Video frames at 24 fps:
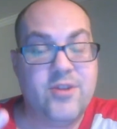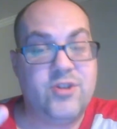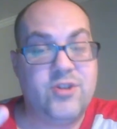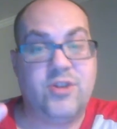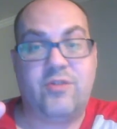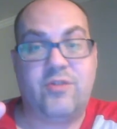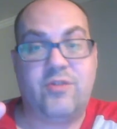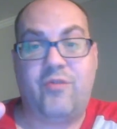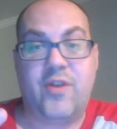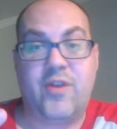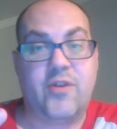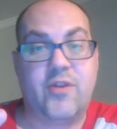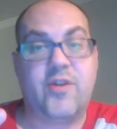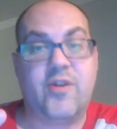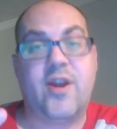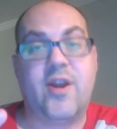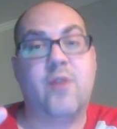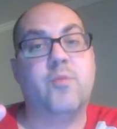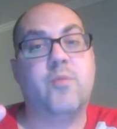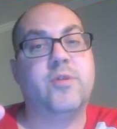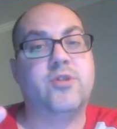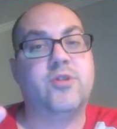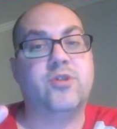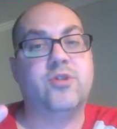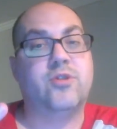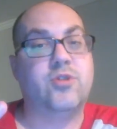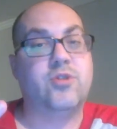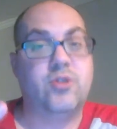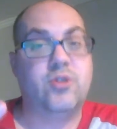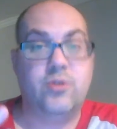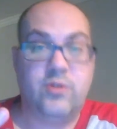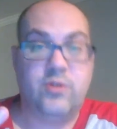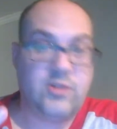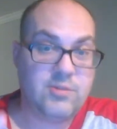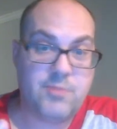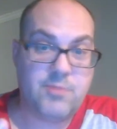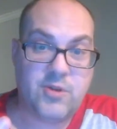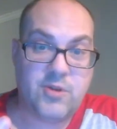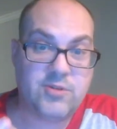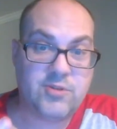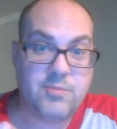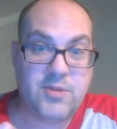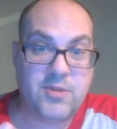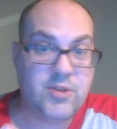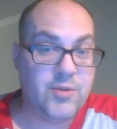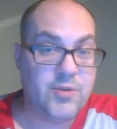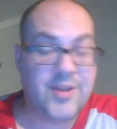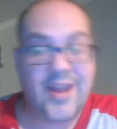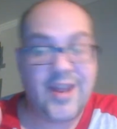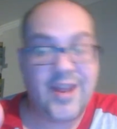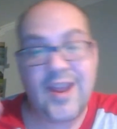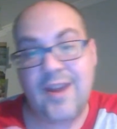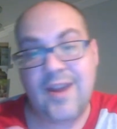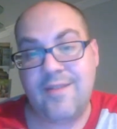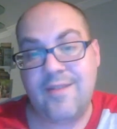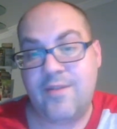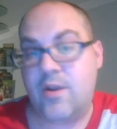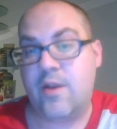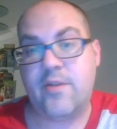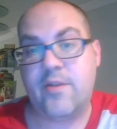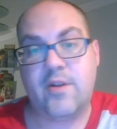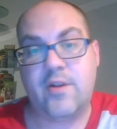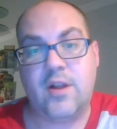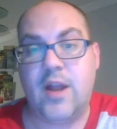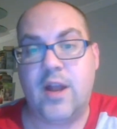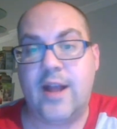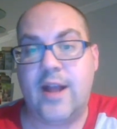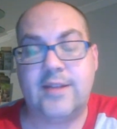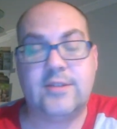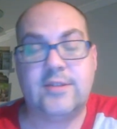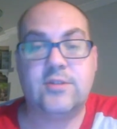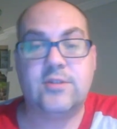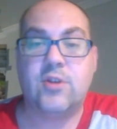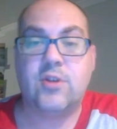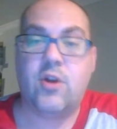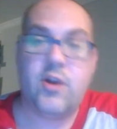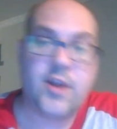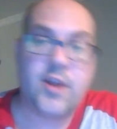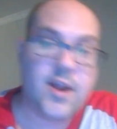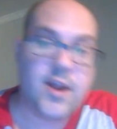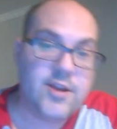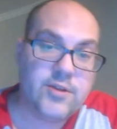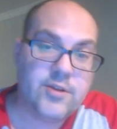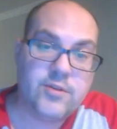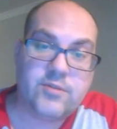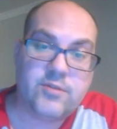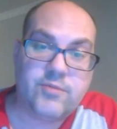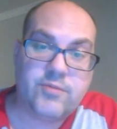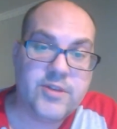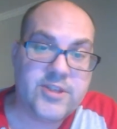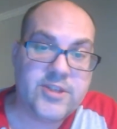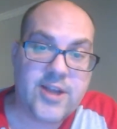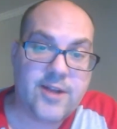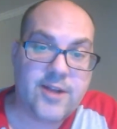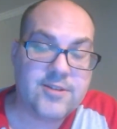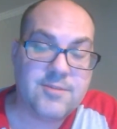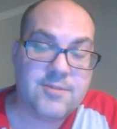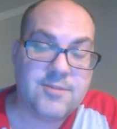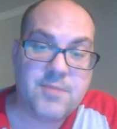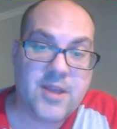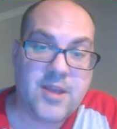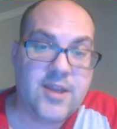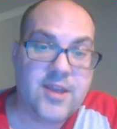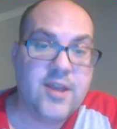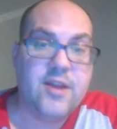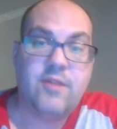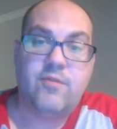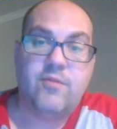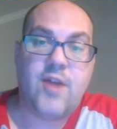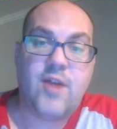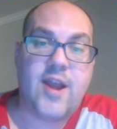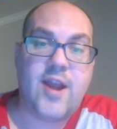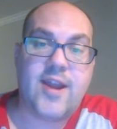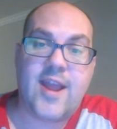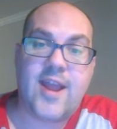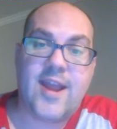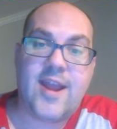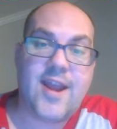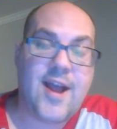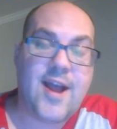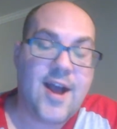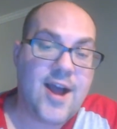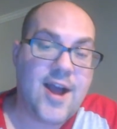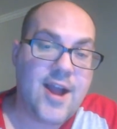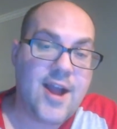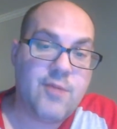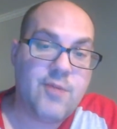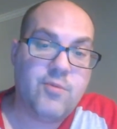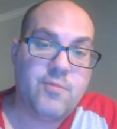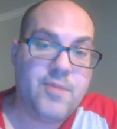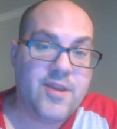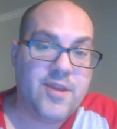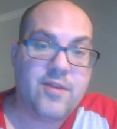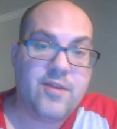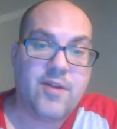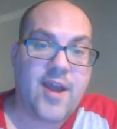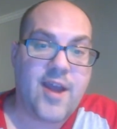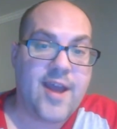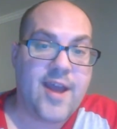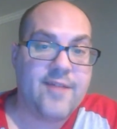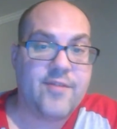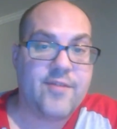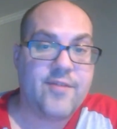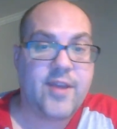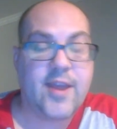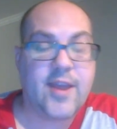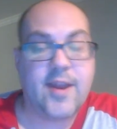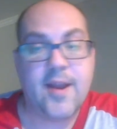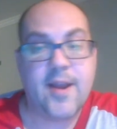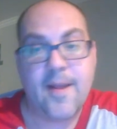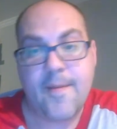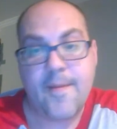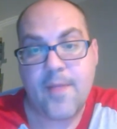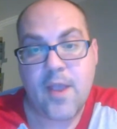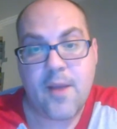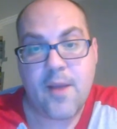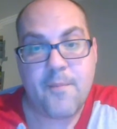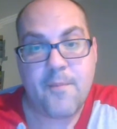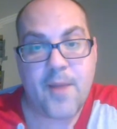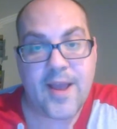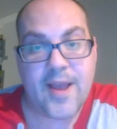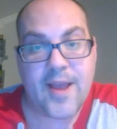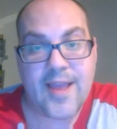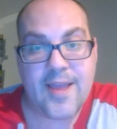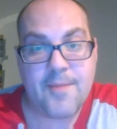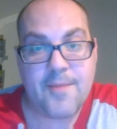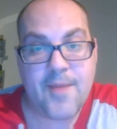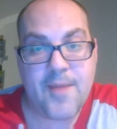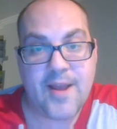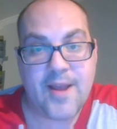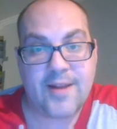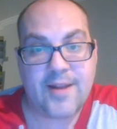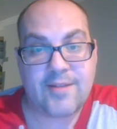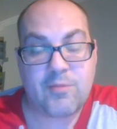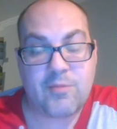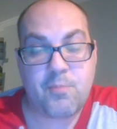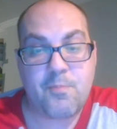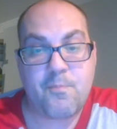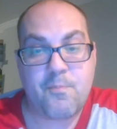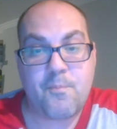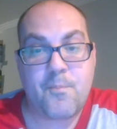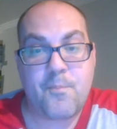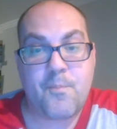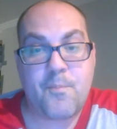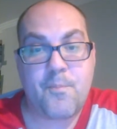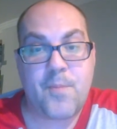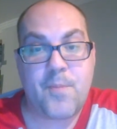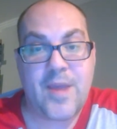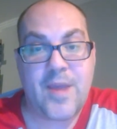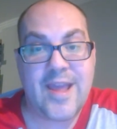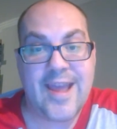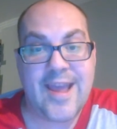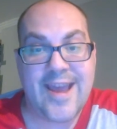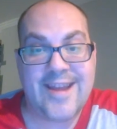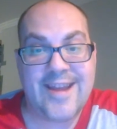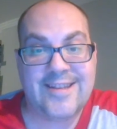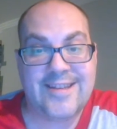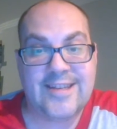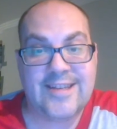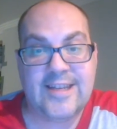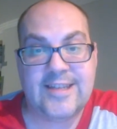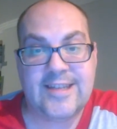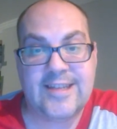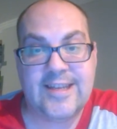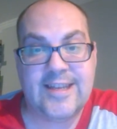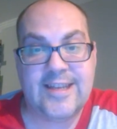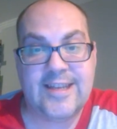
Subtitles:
just figuring out what your student is supposed to be doing in any of your other classes, all you got to do is reach out to me, right, and I will be your advocate. My email is patterson,